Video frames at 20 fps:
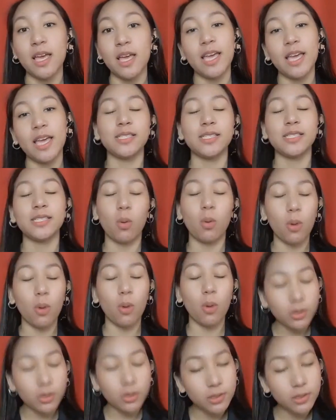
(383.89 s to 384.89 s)
It is
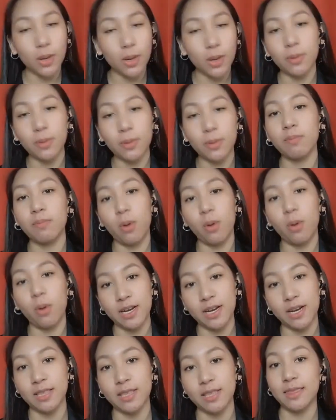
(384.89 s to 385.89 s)
also
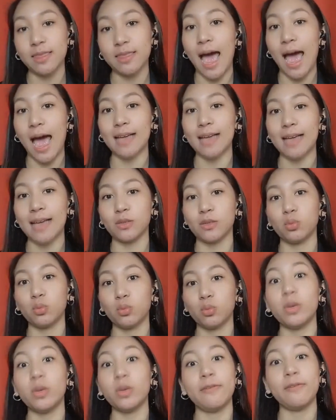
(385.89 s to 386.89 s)
important that
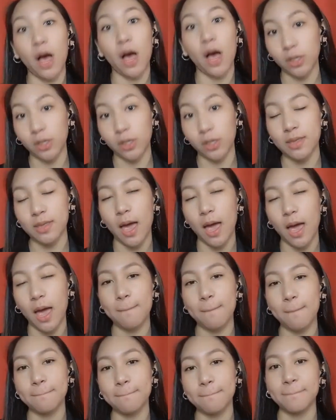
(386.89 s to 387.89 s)
we follow them.